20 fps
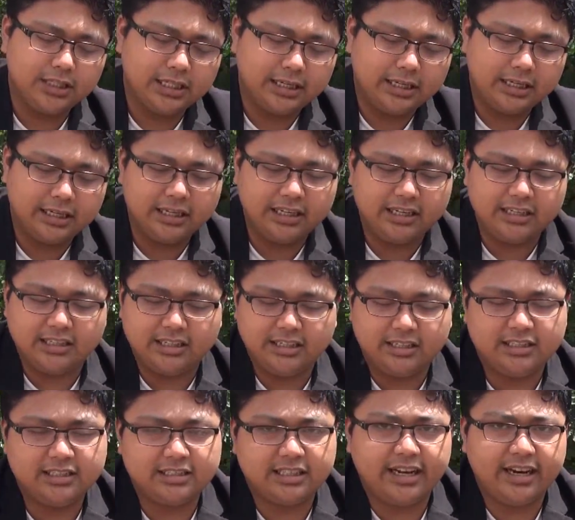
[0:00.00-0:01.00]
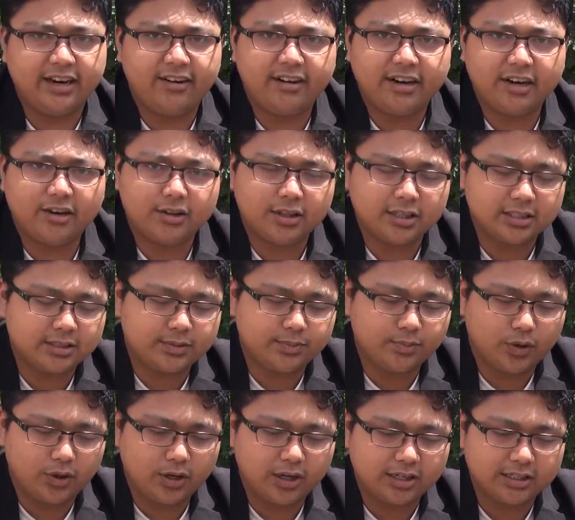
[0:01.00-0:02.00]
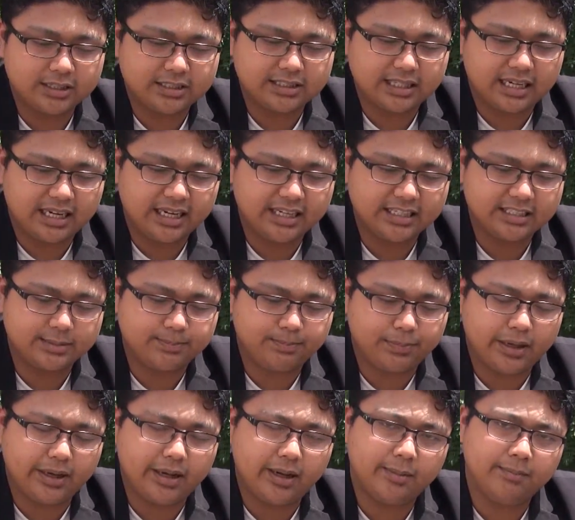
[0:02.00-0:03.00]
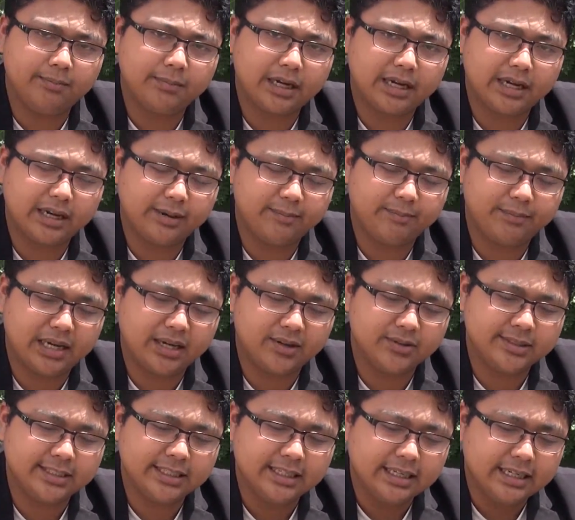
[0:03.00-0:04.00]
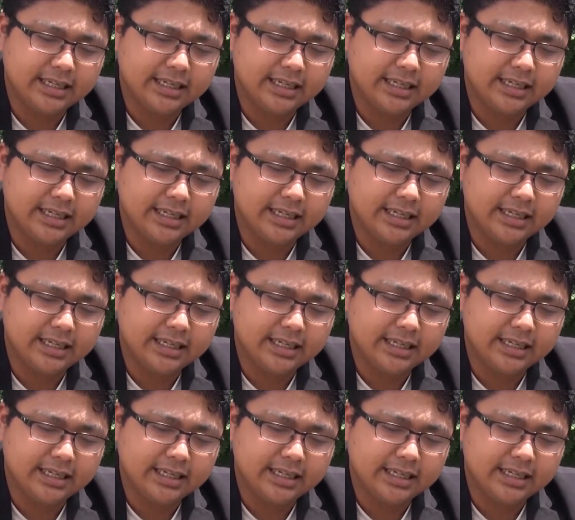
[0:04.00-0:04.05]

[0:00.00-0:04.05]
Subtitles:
It is airing on the smaller sized palm kind of mouse.